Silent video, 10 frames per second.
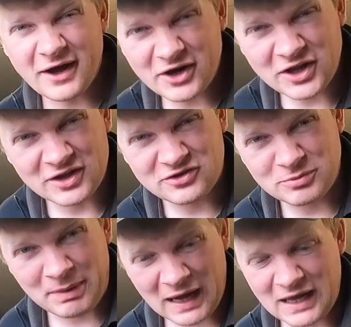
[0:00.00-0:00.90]
hard it is to
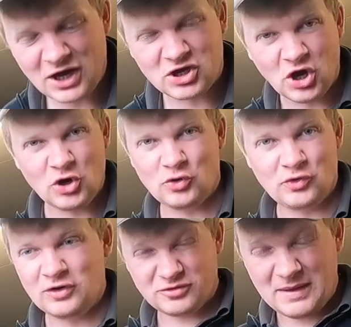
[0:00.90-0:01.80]
buy a
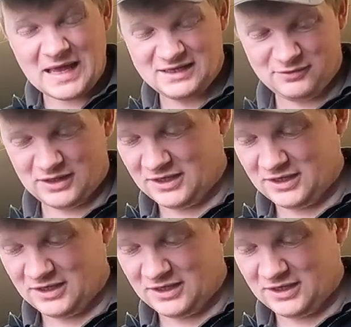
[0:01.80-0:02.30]
cone from anywhere?